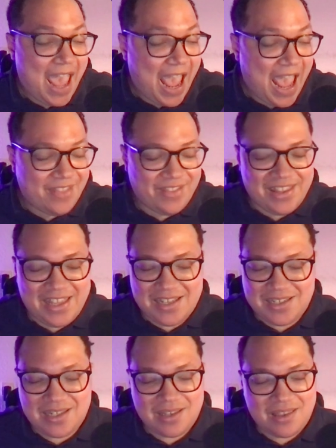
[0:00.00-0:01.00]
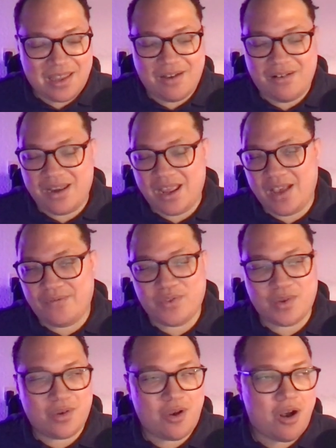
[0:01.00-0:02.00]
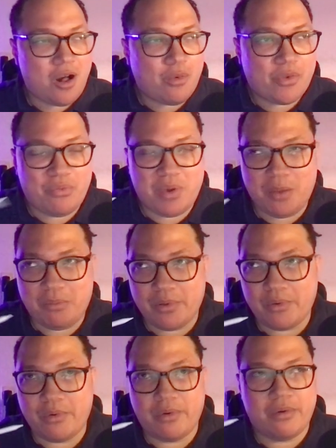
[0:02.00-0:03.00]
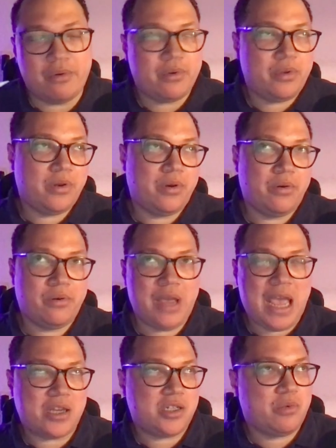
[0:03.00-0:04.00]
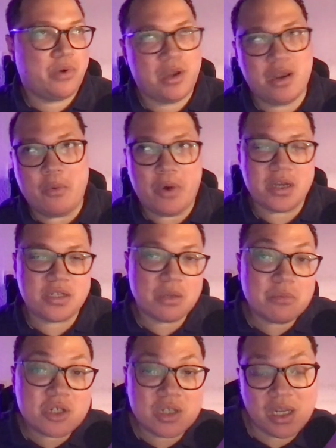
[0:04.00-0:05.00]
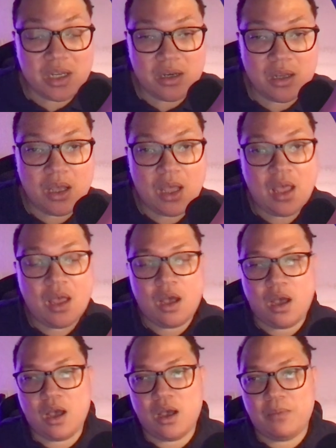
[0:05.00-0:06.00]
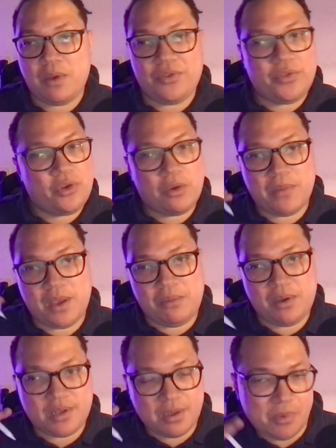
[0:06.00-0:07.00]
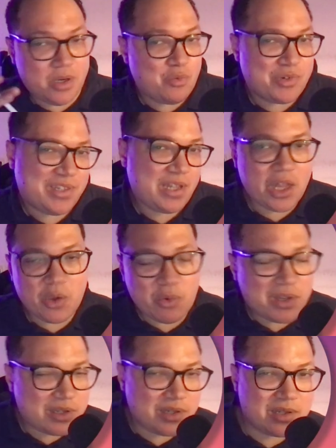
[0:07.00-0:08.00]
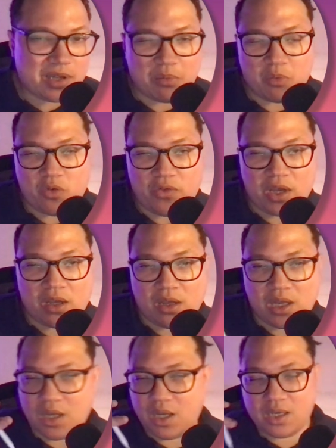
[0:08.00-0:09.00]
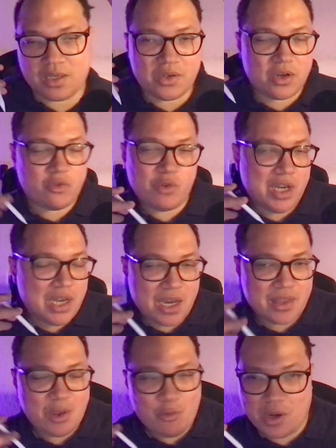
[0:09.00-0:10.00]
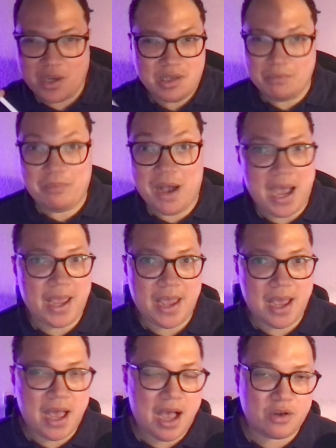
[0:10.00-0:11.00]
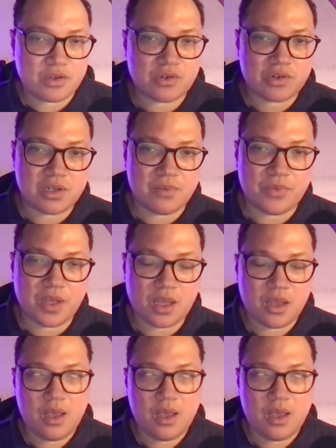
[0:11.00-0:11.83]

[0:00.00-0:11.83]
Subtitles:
and then they sit there and have to call with people who, actually wanted a washing machine, and they thought maybe somebody was selling one since they're moving, and it's not really like they wanted to buy a house or something.